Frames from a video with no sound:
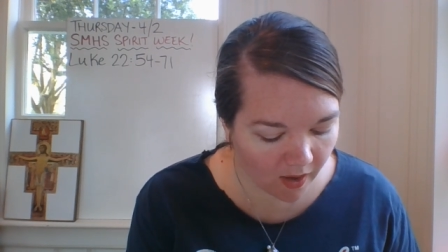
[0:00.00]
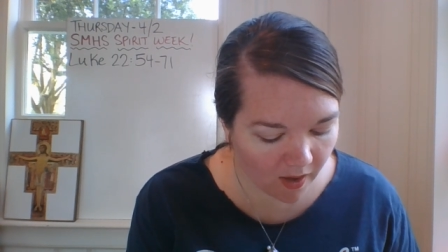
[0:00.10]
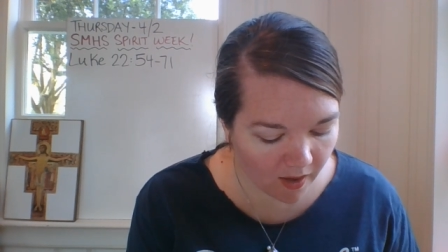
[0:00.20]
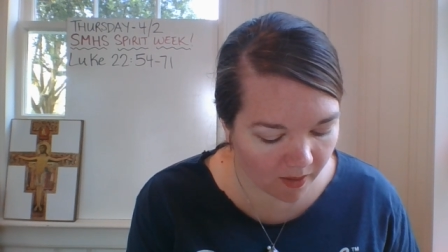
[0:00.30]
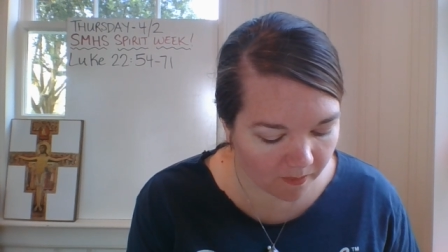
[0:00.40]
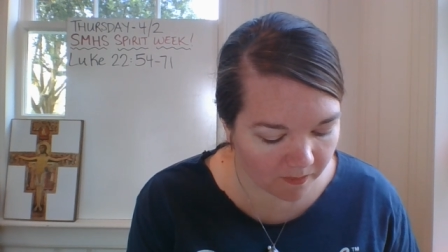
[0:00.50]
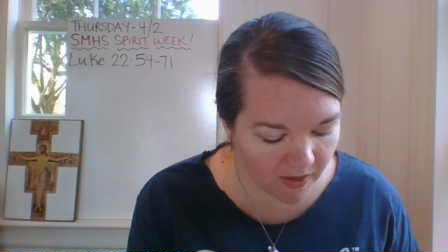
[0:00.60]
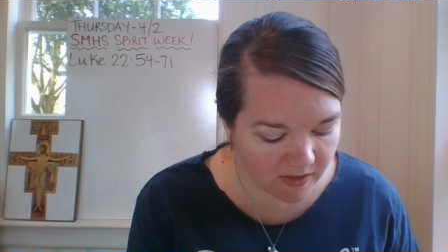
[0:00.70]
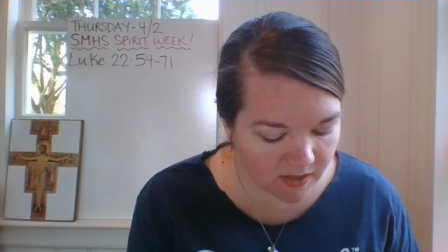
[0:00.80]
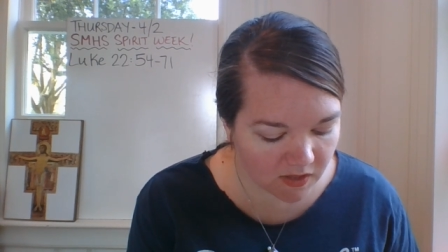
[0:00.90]
Um,
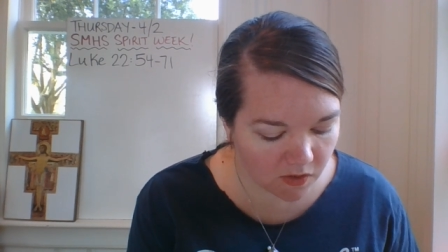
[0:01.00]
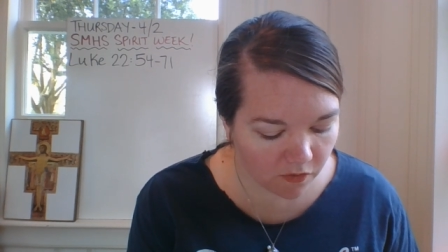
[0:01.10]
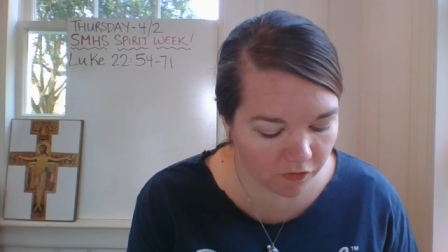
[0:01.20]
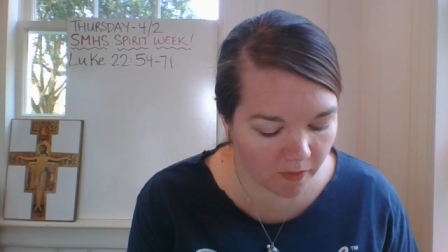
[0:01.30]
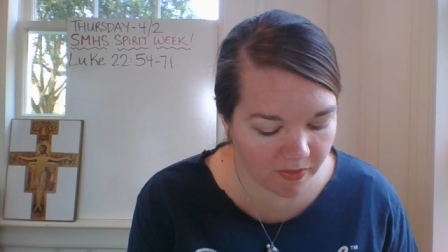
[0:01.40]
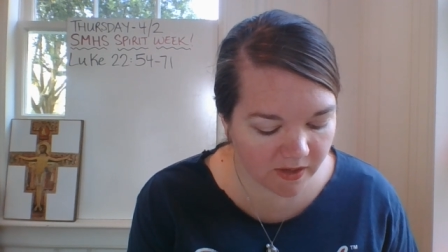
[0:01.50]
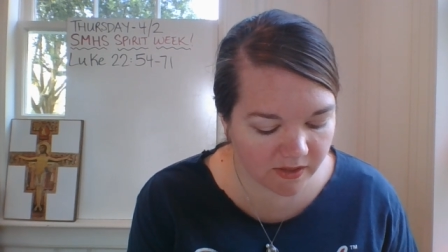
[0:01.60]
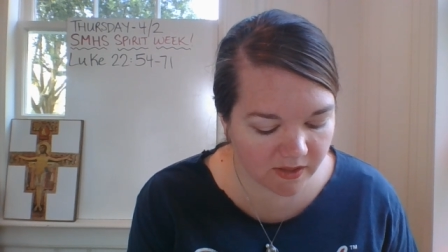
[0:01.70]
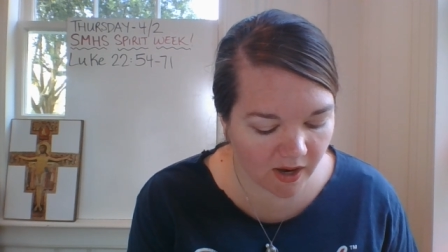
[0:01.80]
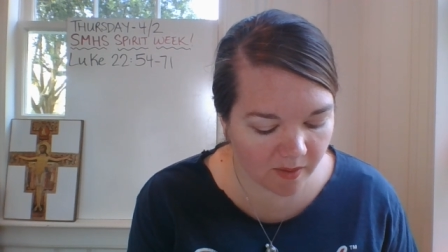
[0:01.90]
he says, From
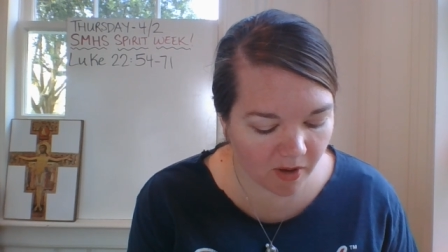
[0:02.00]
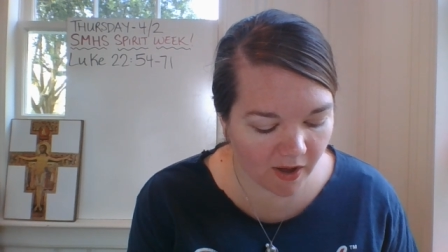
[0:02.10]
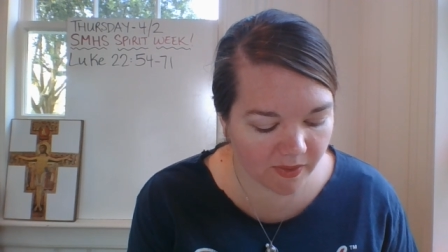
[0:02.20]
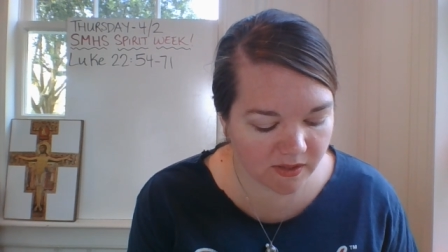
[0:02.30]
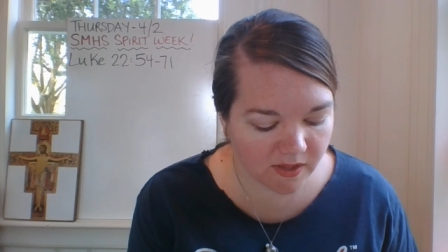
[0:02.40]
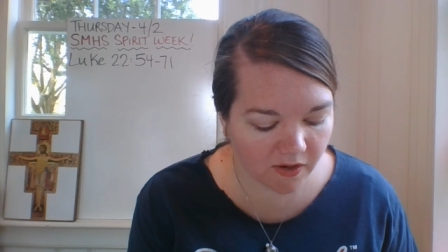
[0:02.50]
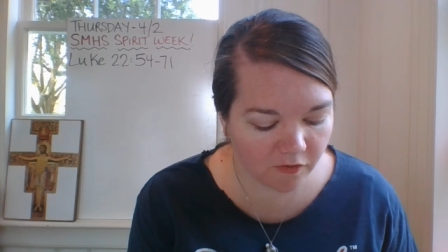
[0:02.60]
this time on, the Son